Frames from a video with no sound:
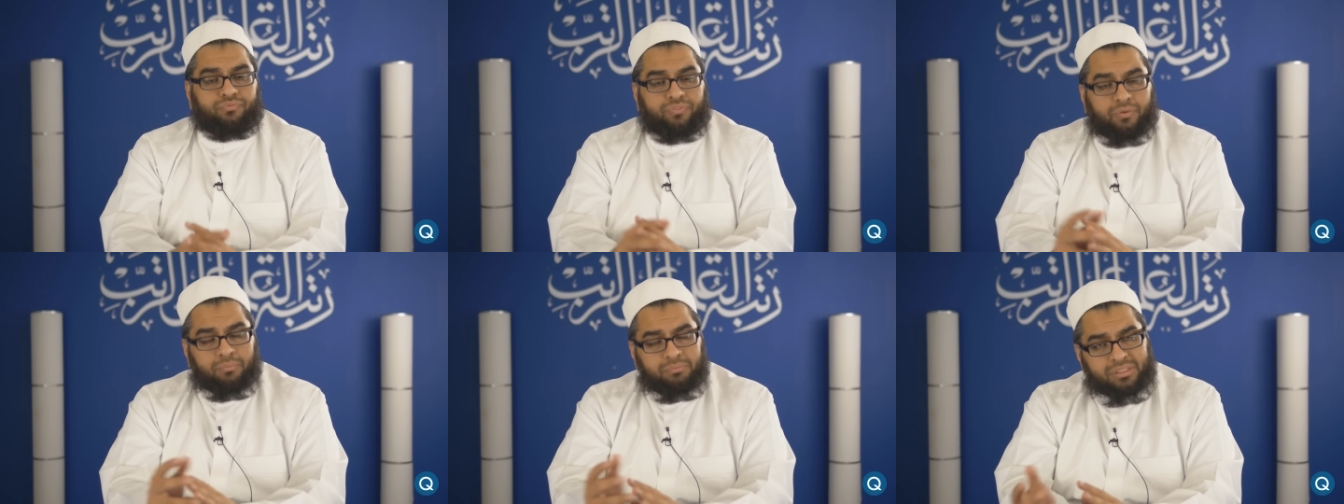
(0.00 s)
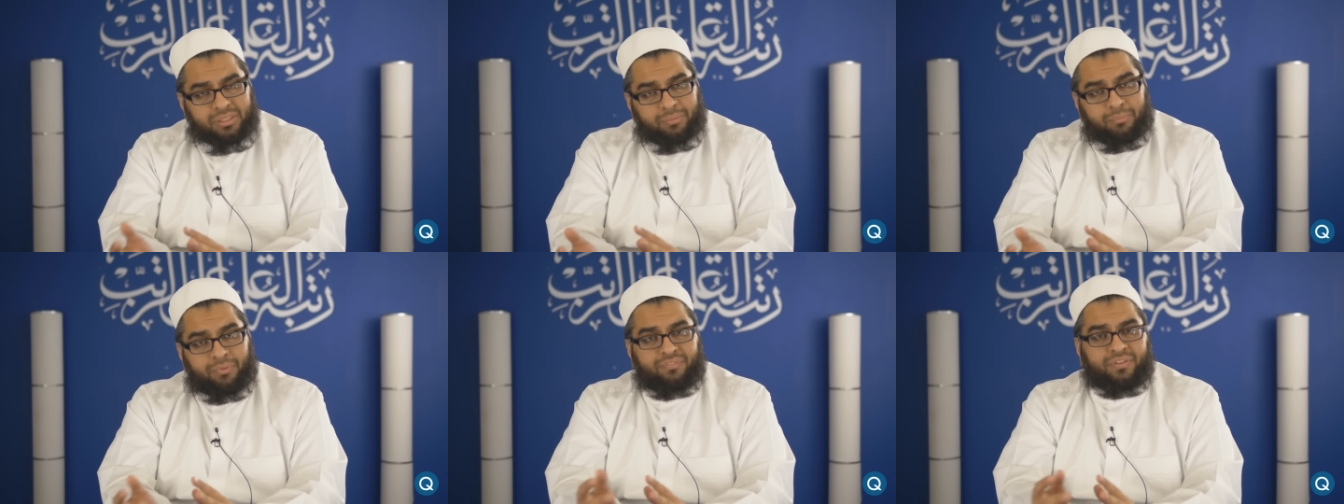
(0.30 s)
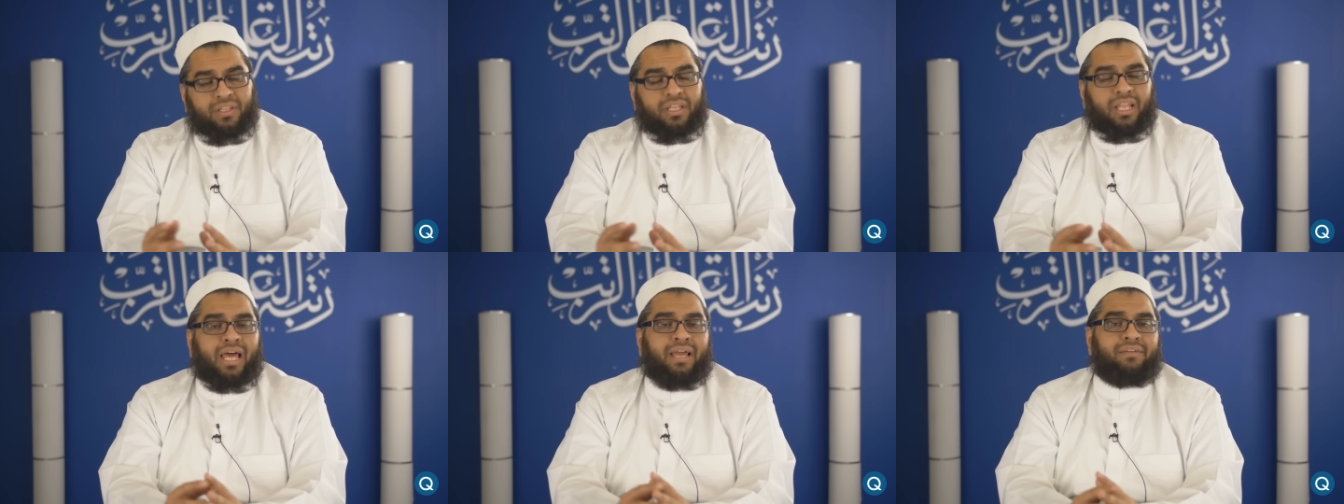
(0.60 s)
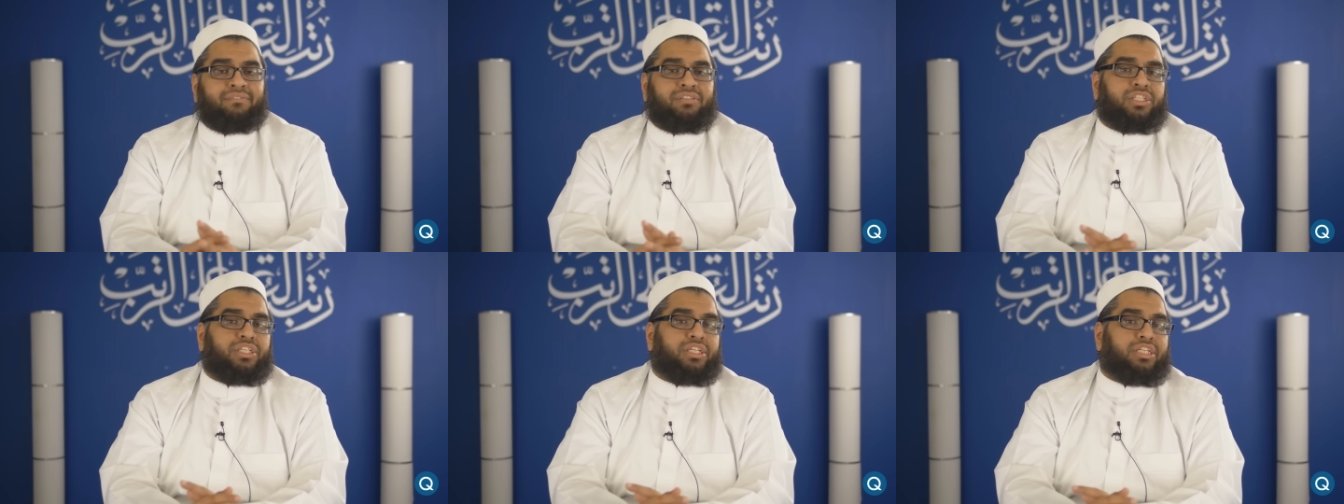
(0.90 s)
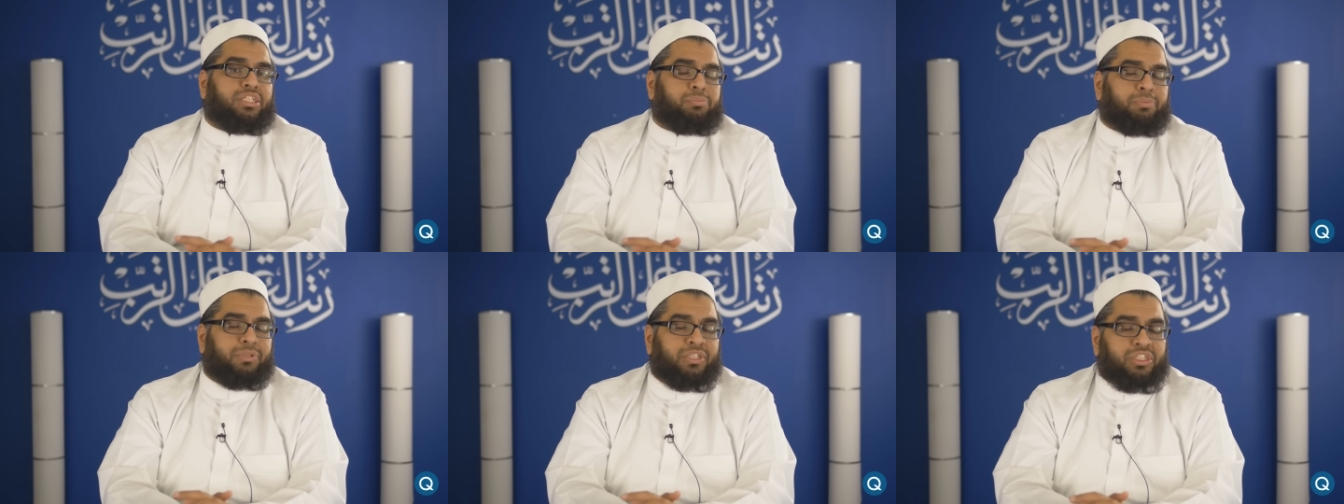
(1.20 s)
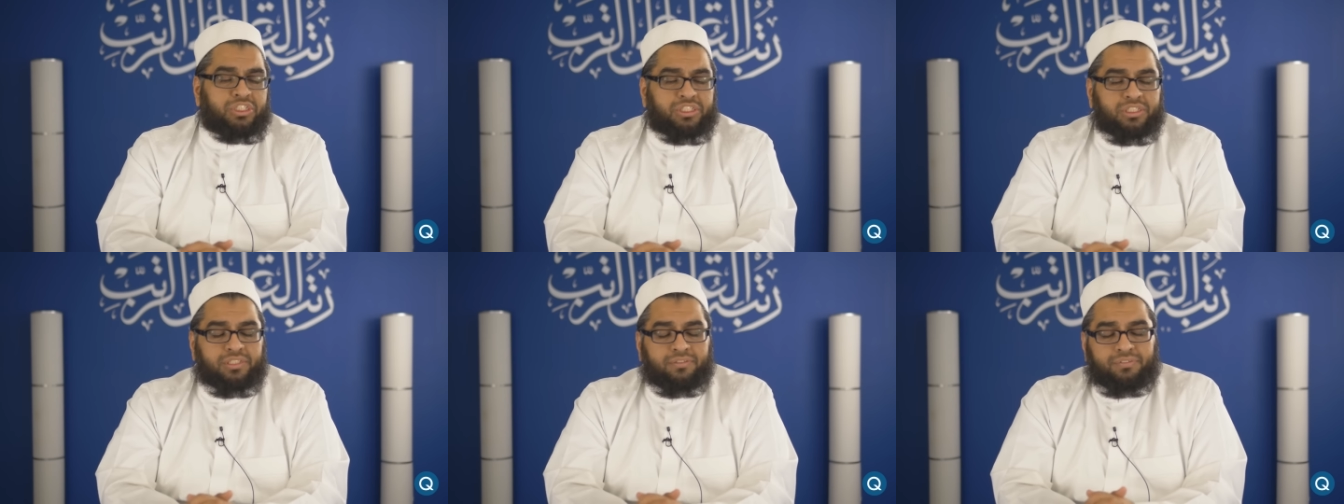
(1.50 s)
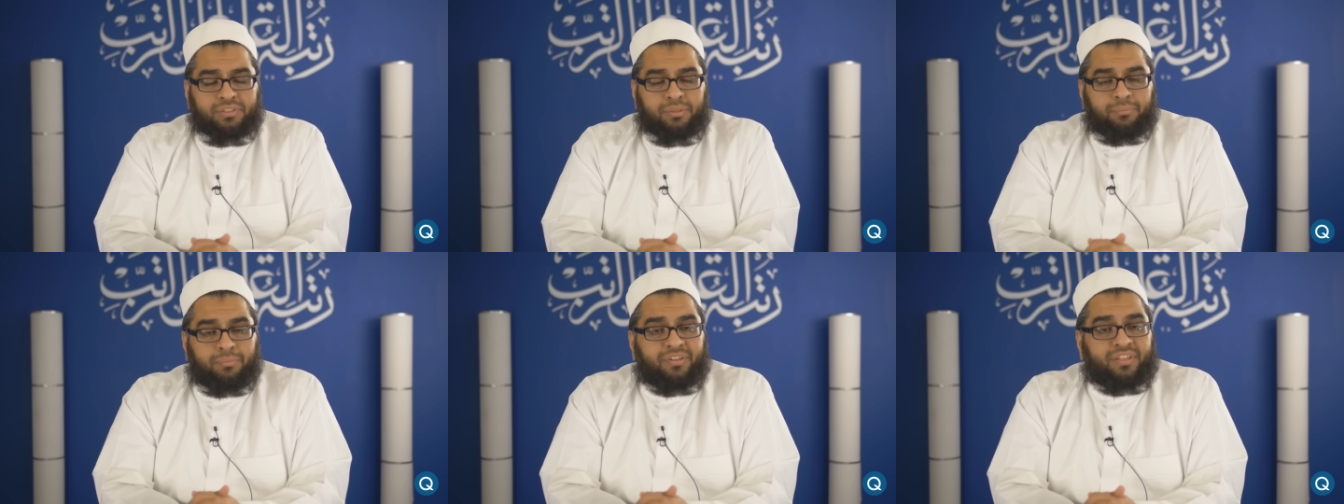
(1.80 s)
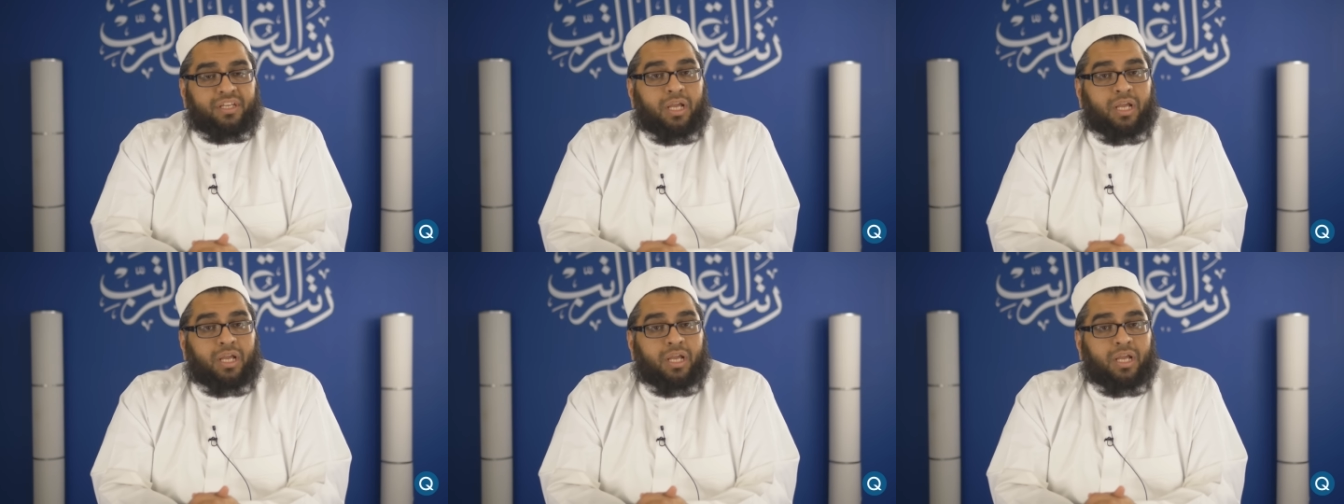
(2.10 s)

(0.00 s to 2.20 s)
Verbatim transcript: from some of the lives and the experiences of some of